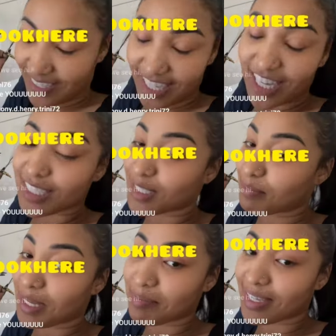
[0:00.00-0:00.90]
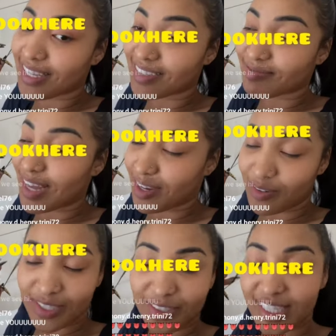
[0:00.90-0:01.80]
yes, baby, I
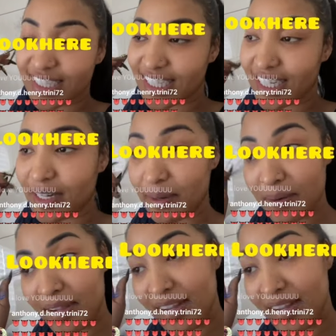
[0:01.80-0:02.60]
co-directed it.